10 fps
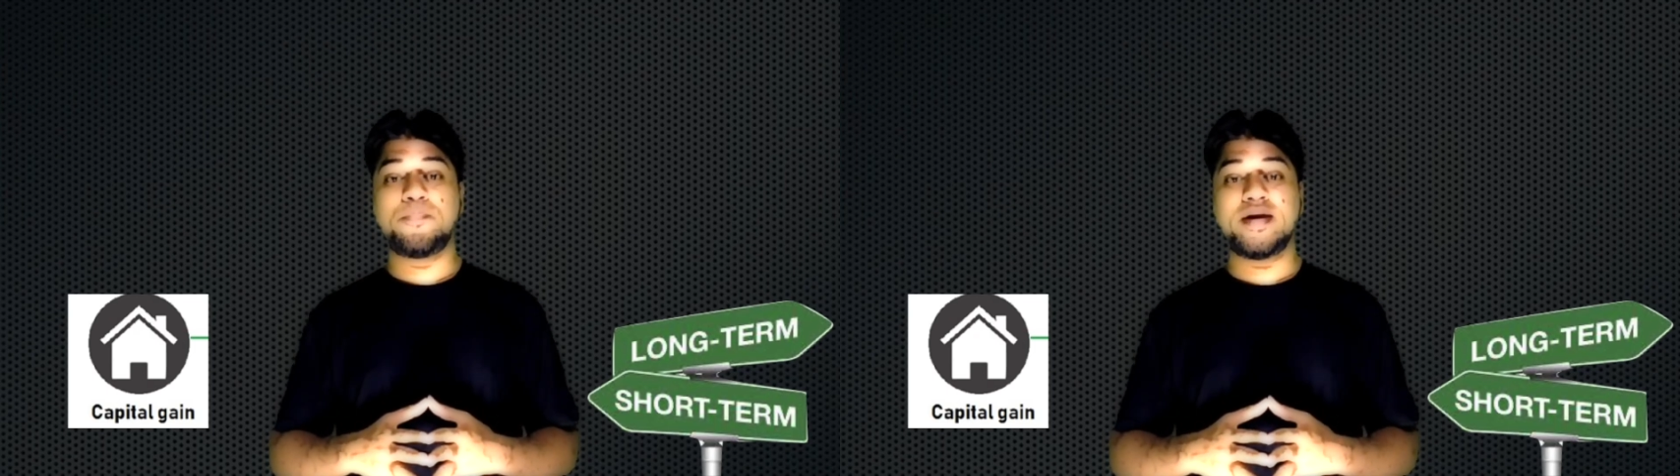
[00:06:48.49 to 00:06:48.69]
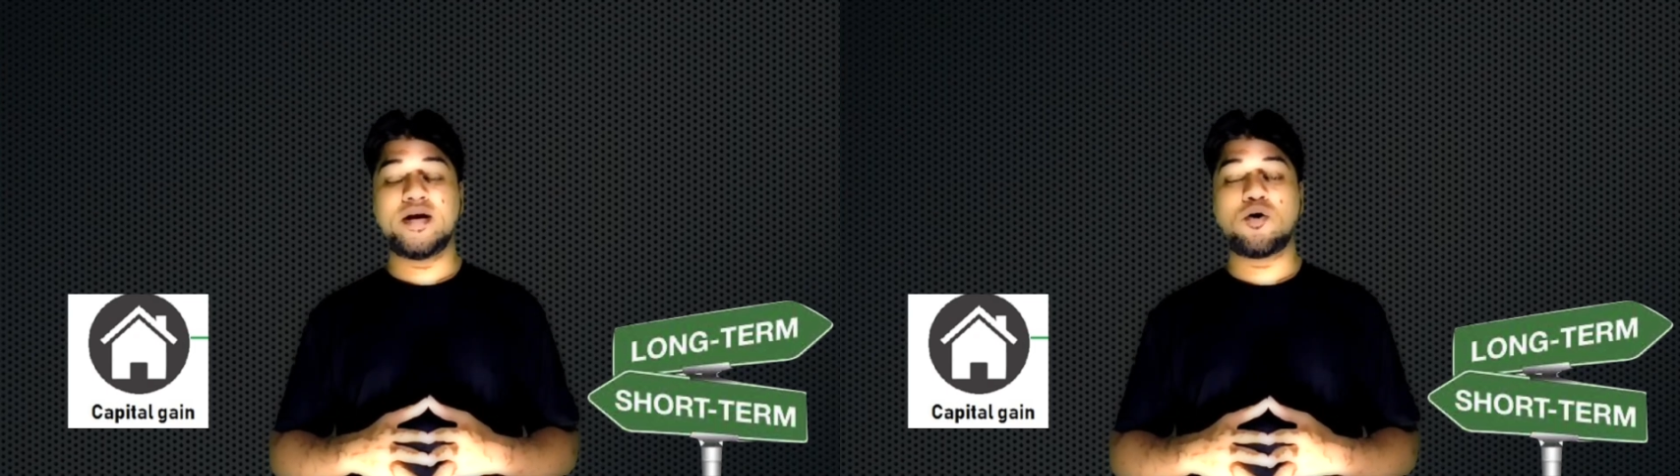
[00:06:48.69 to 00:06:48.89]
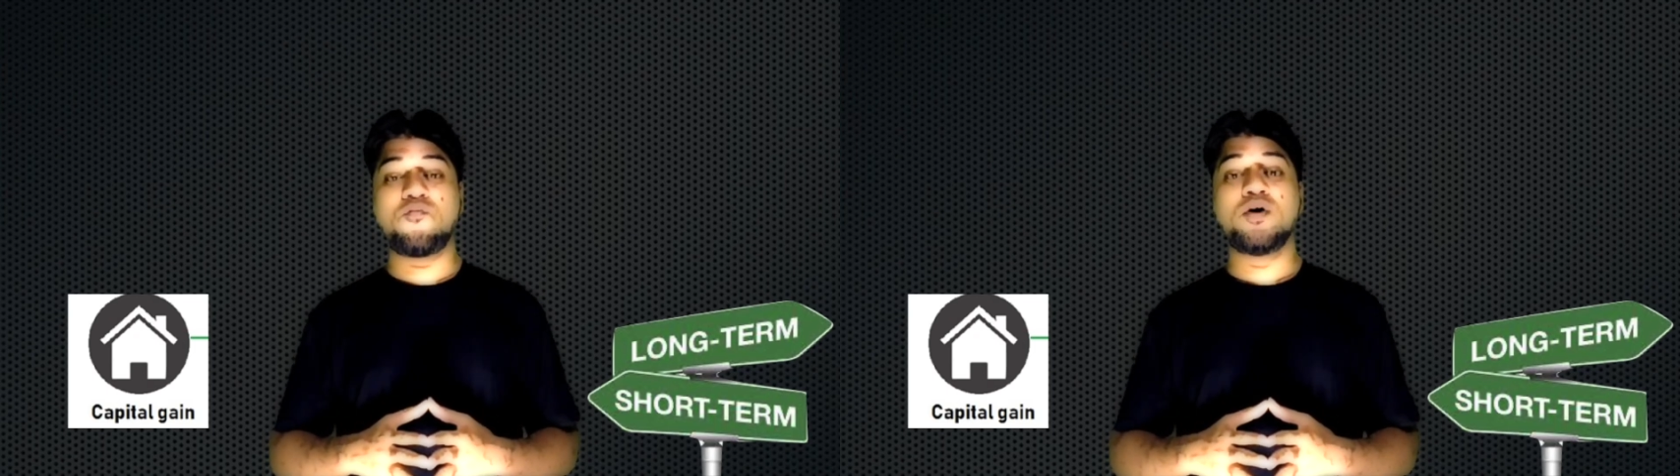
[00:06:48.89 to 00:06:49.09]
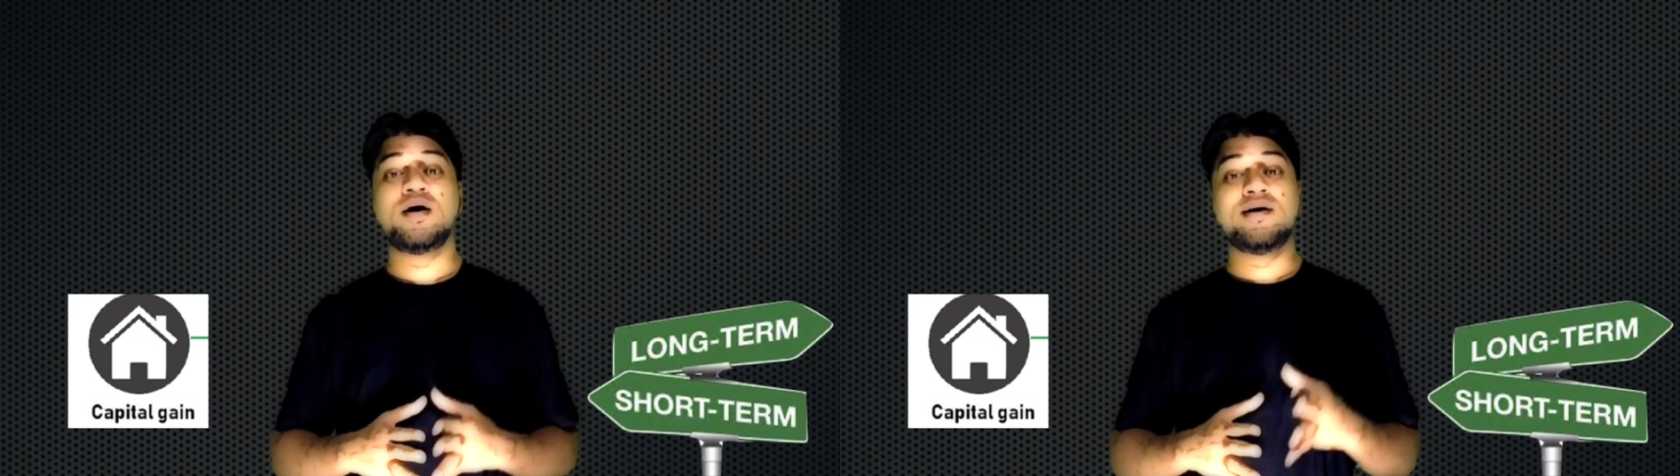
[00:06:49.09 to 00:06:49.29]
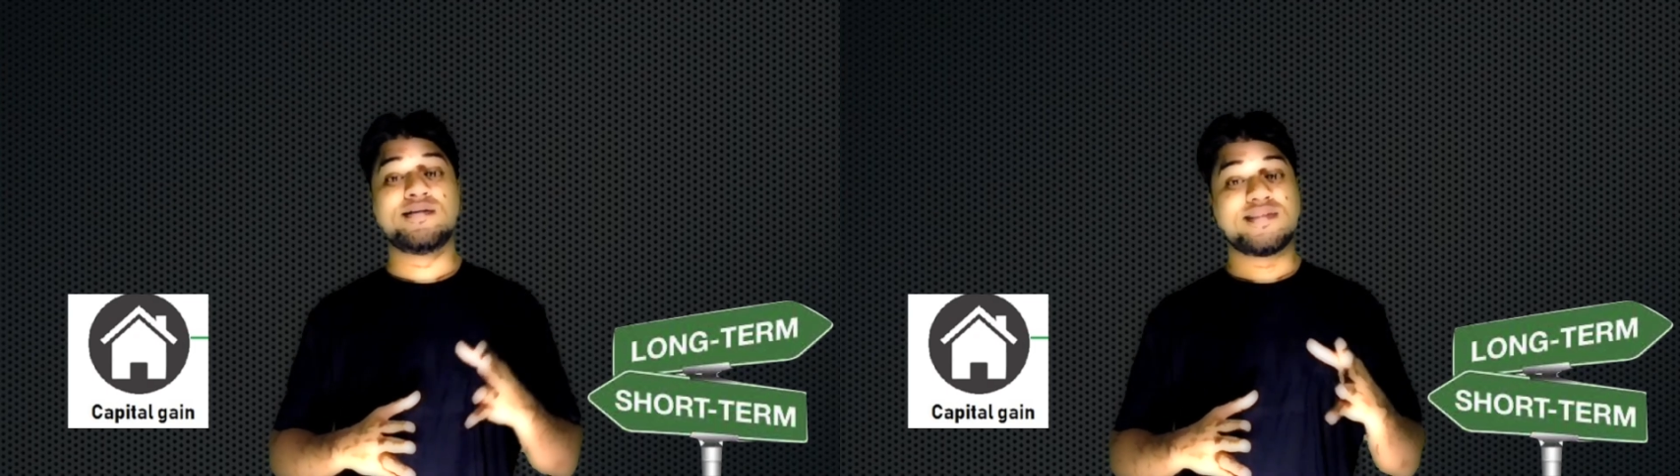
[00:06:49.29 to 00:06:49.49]
period of
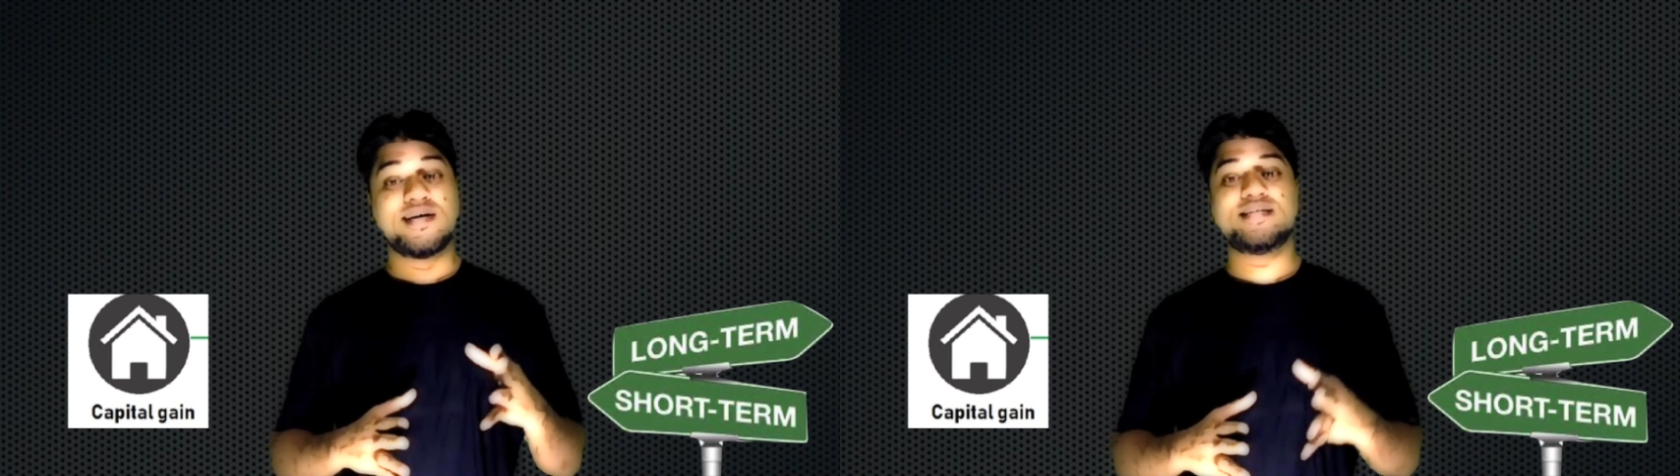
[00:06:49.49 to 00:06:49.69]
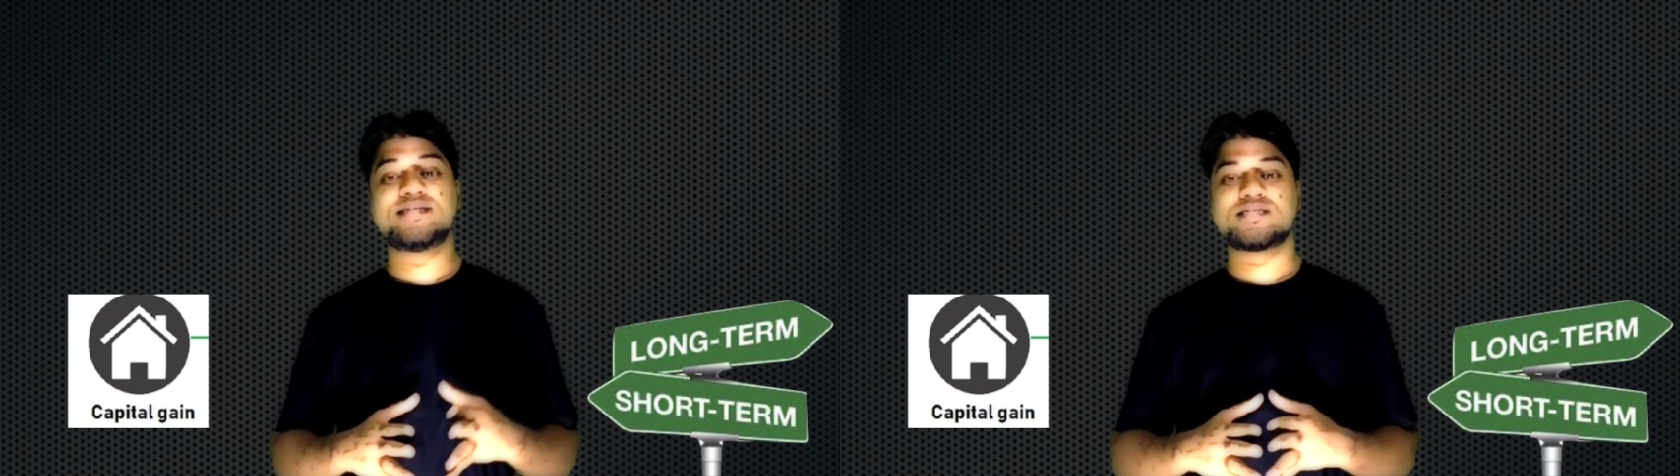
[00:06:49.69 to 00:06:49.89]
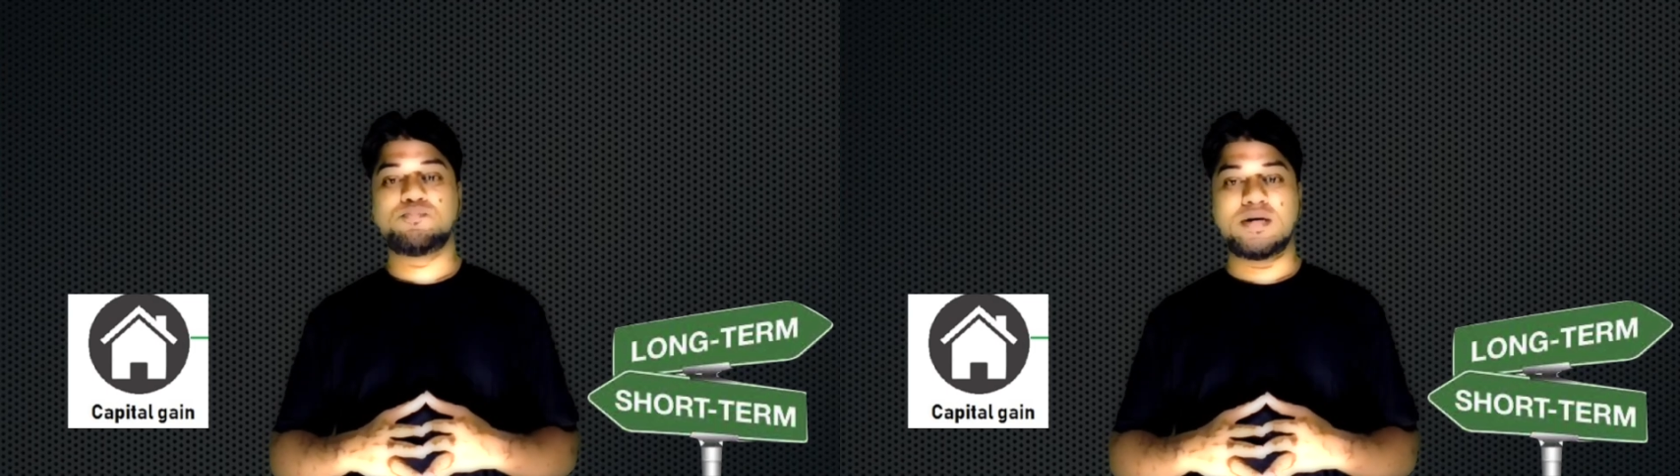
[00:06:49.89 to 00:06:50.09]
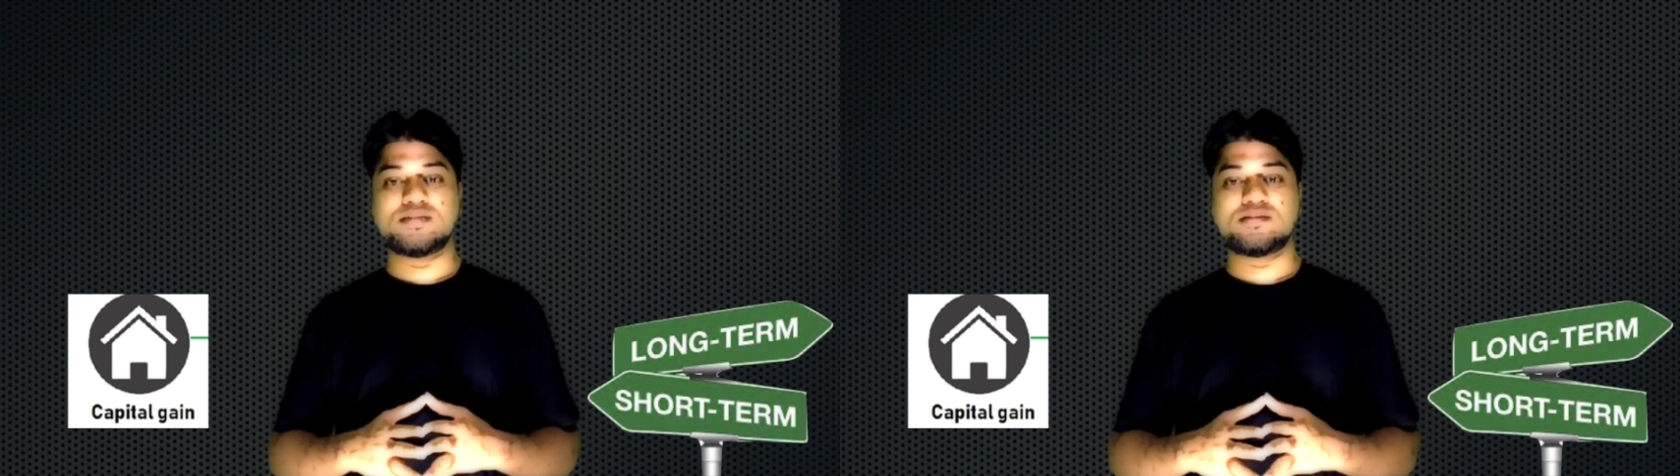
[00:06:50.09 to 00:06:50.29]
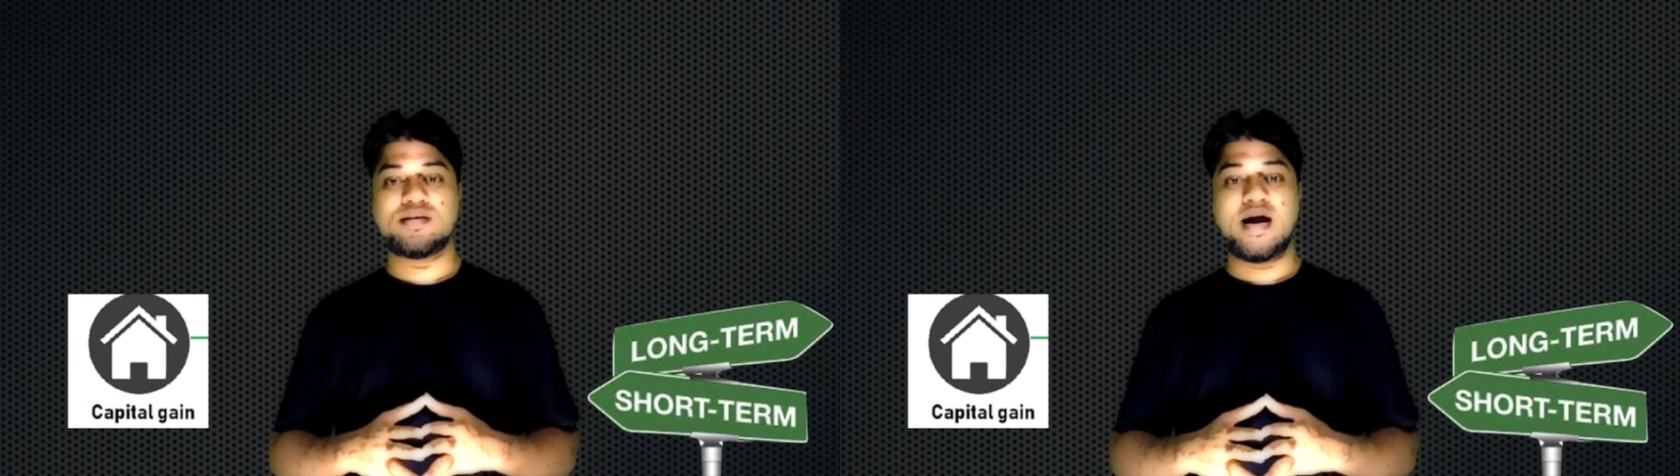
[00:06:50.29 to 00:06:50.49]
36
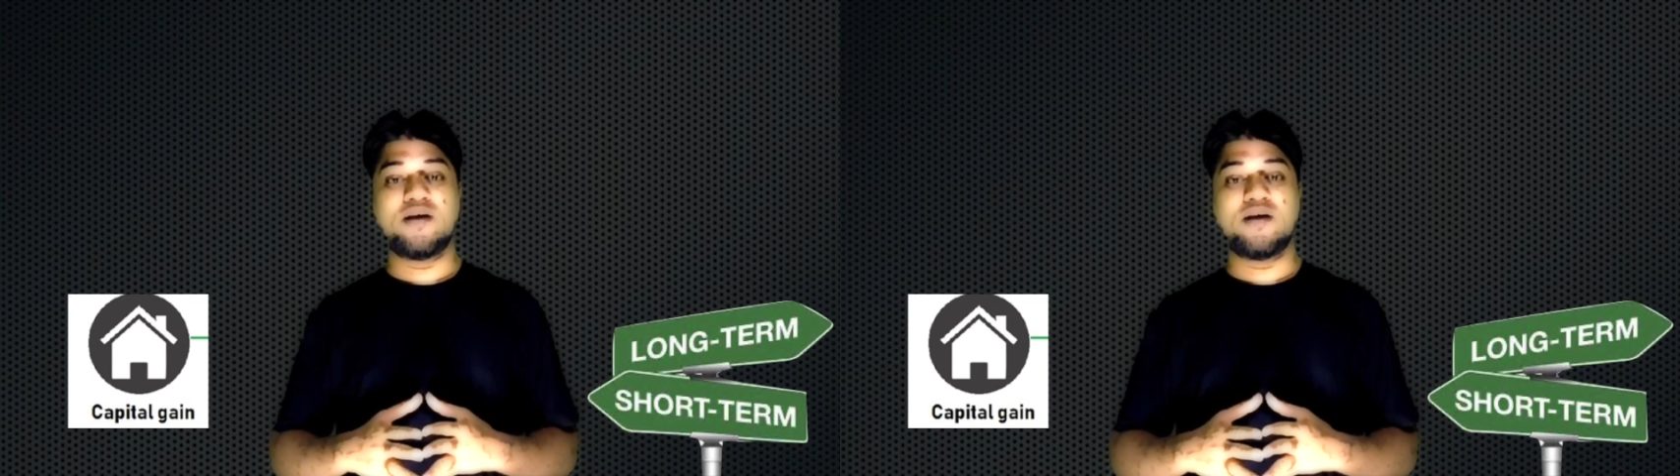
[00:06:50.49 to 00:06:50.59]
months,